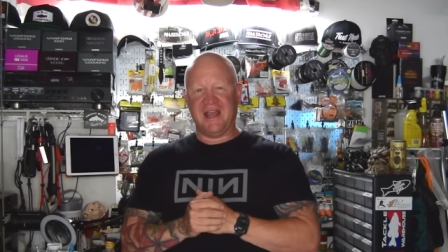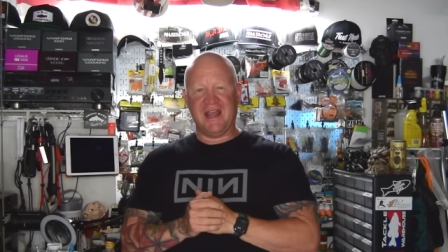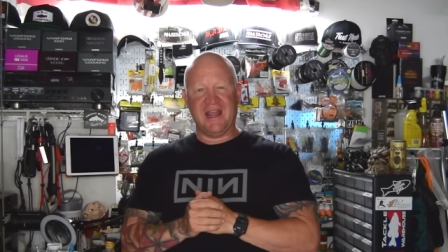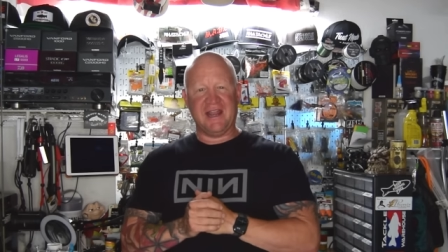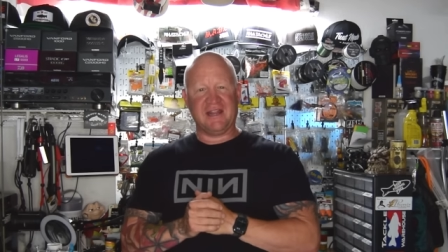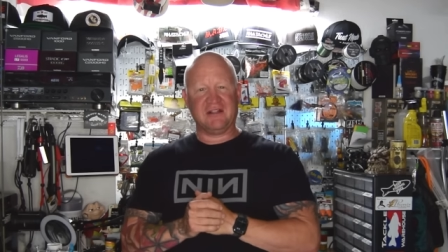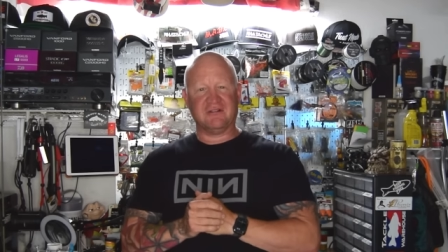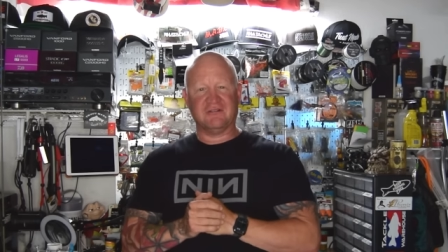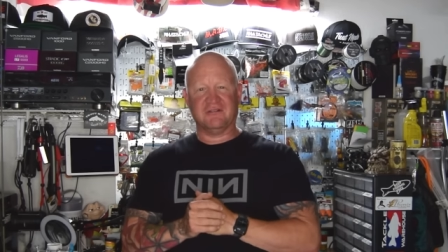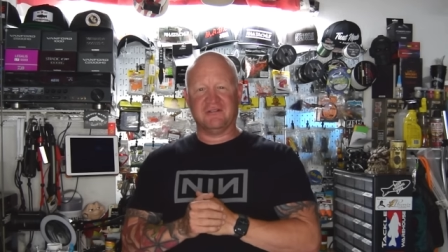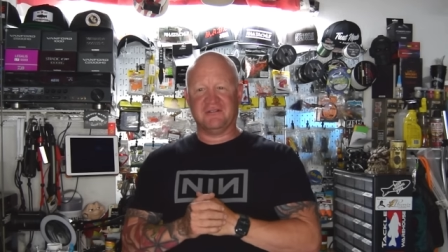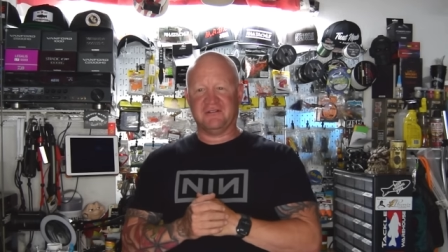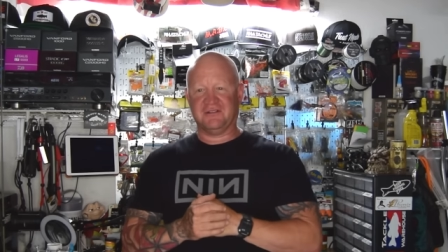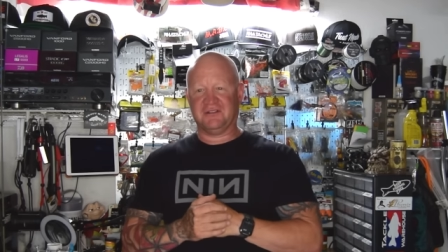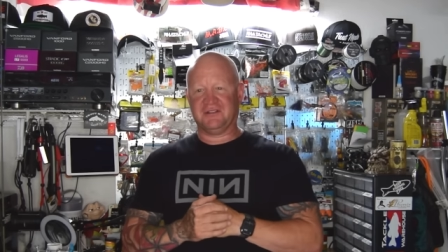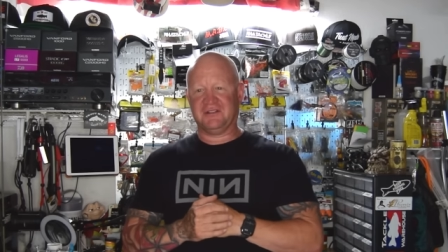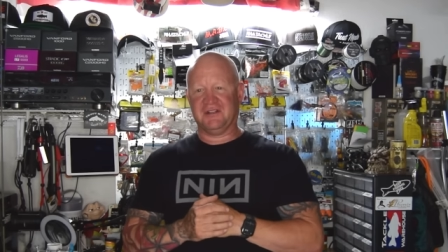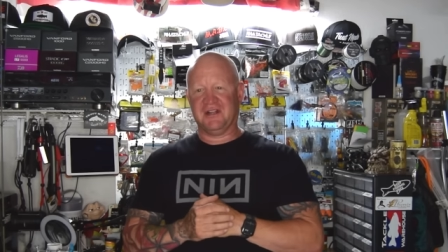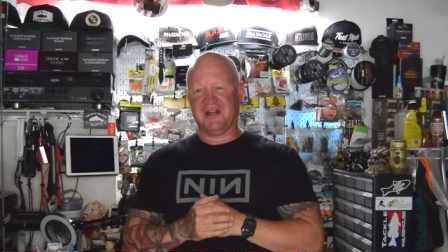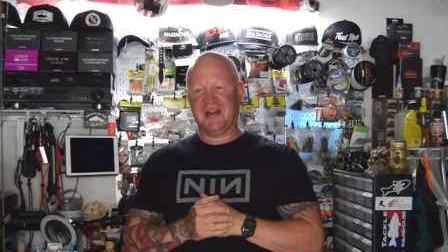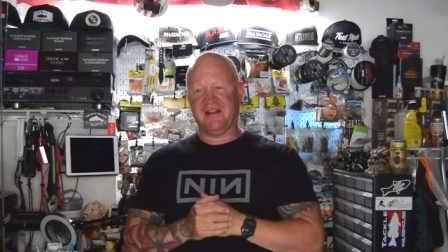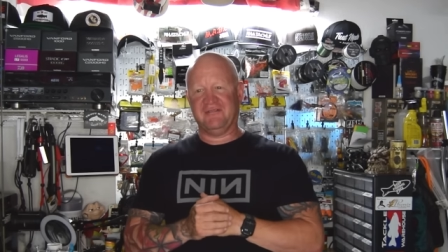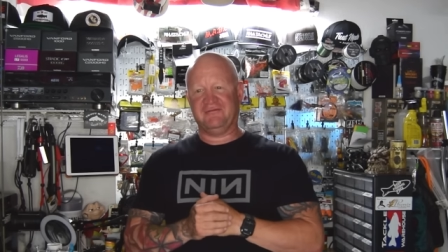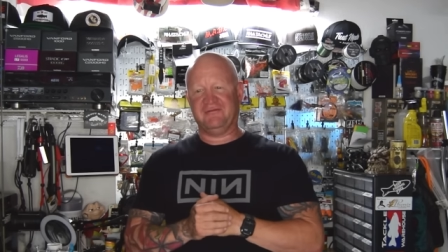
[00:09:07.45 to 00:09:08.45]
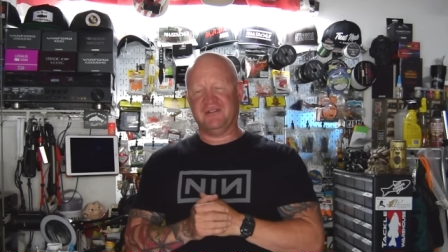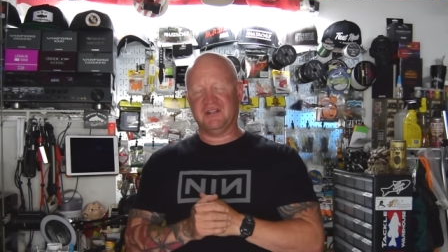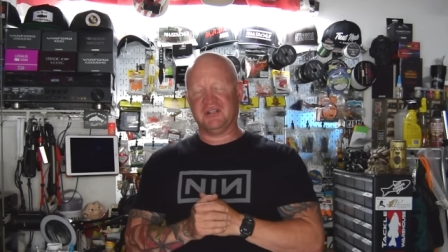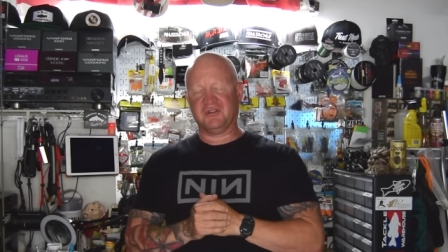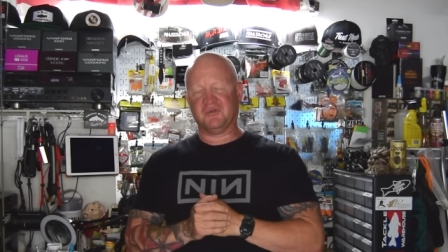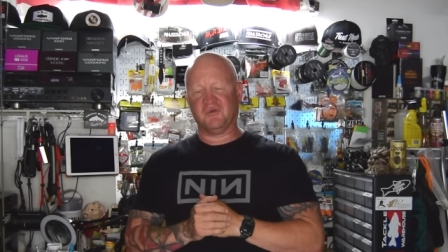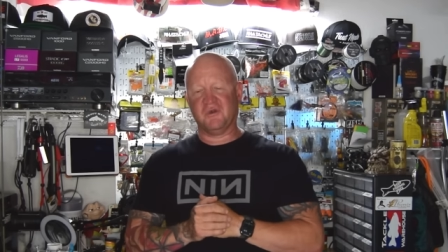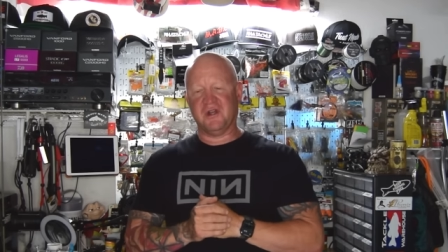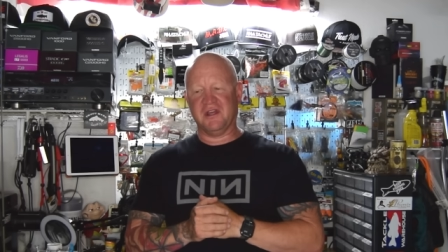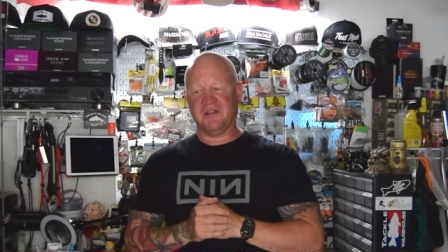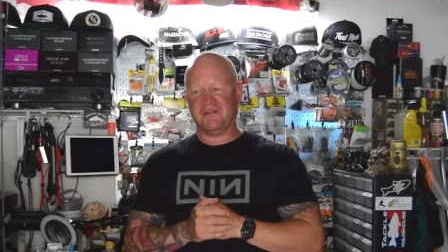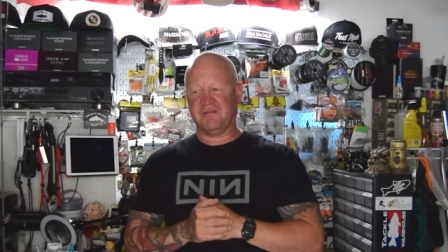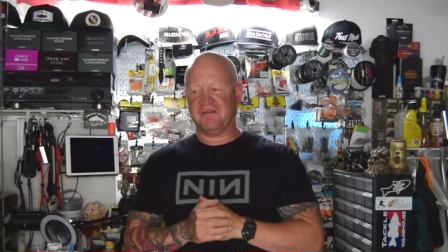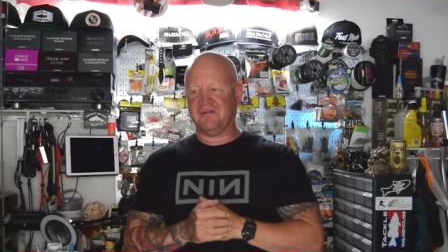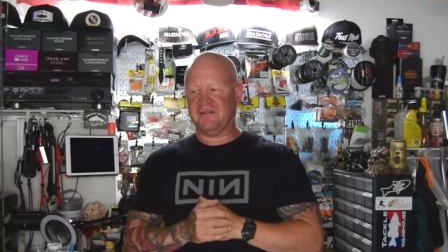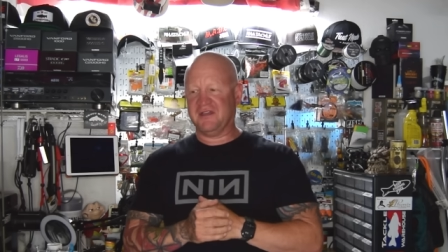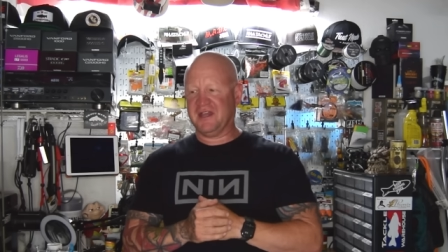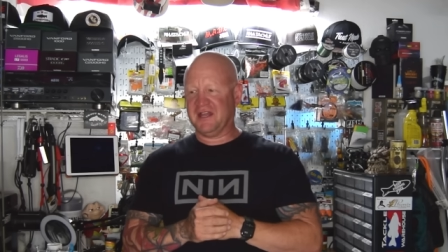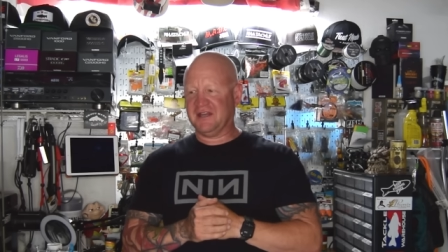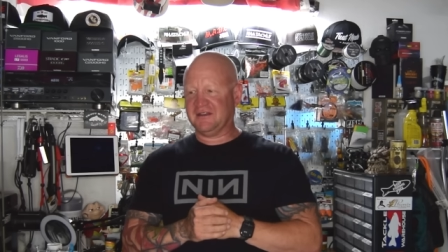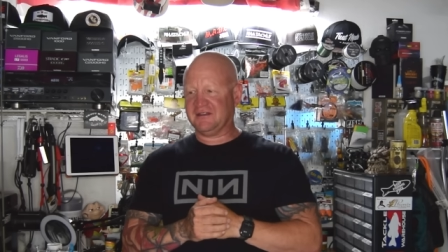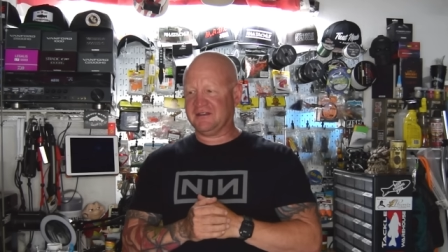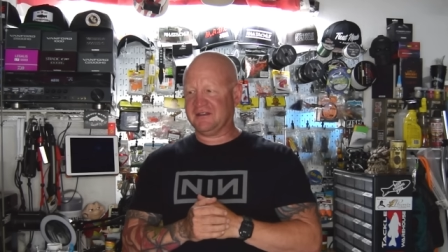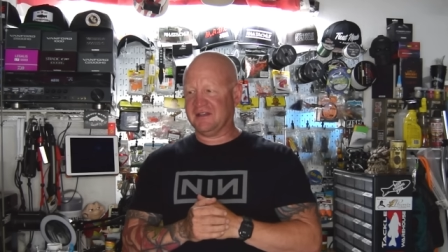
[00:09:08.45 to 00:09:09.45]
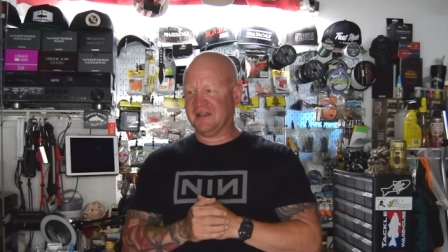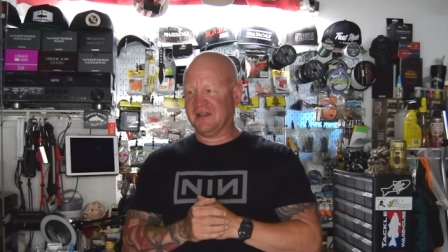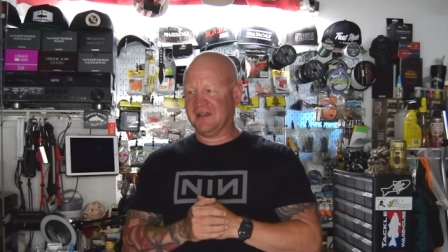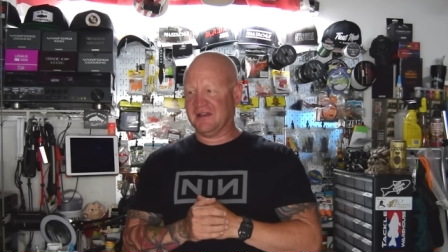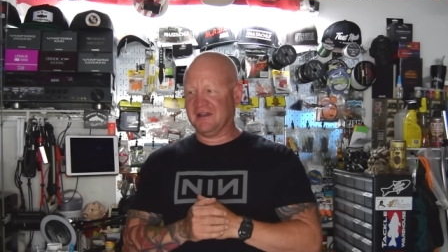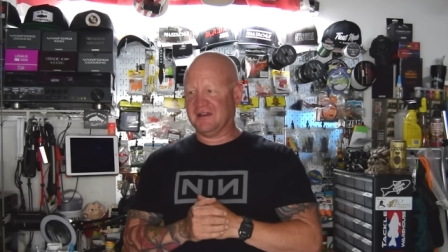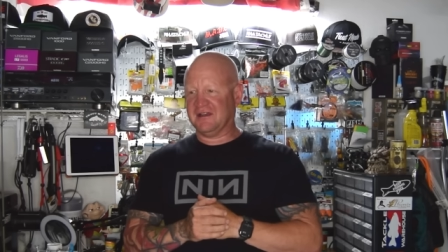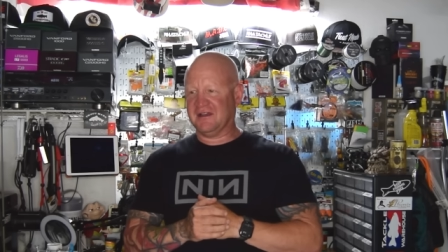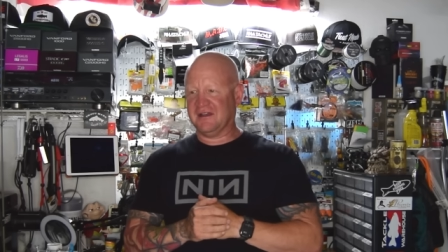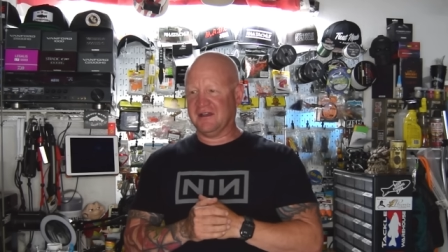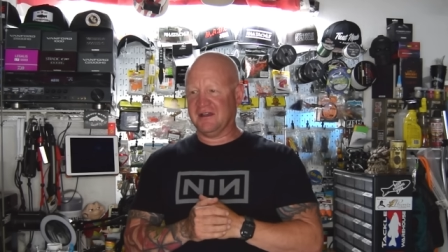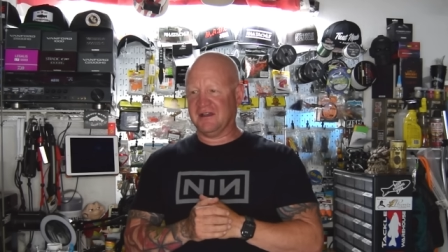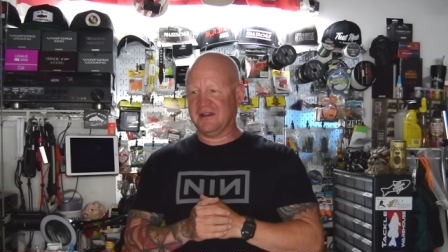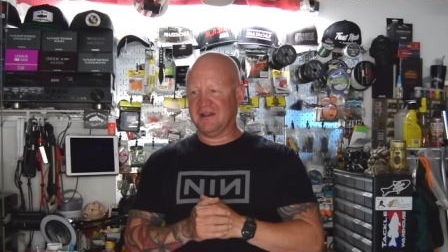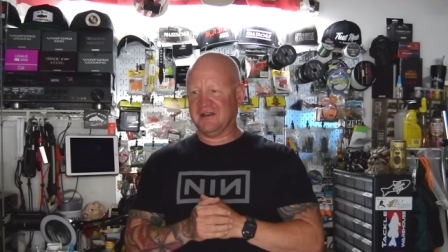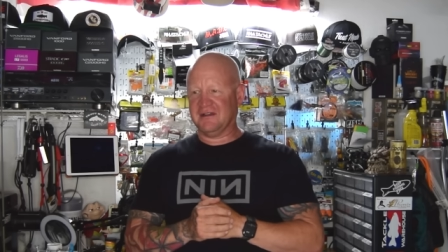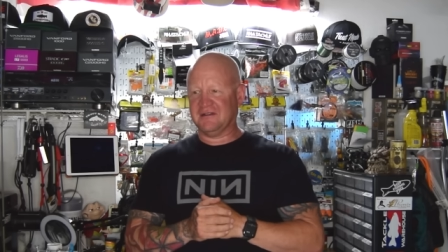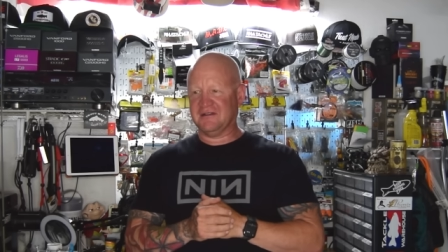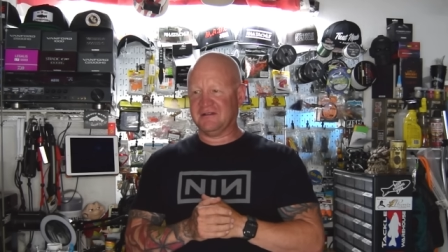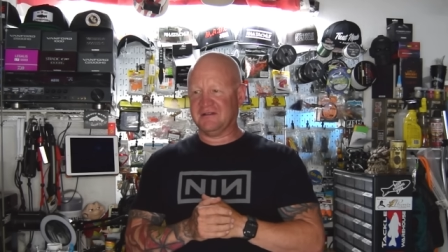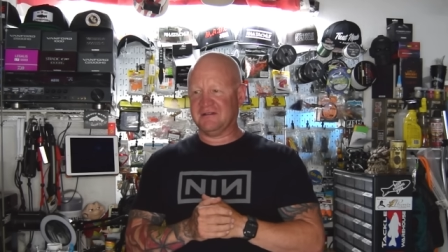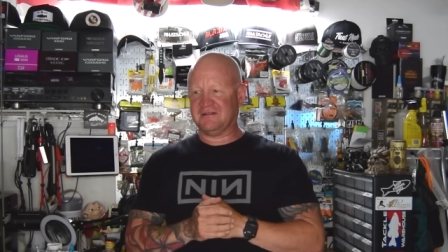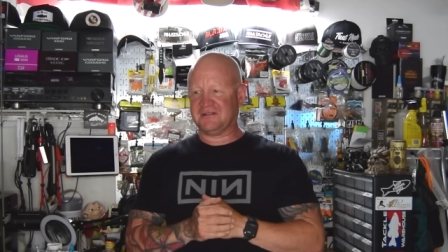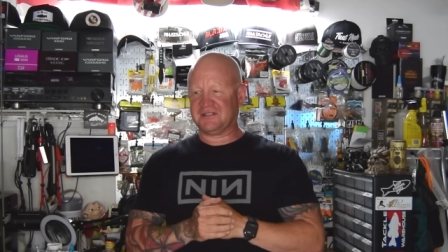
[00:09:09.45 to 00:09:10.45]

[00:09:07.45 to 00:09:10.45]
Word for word: anglers that I fish with that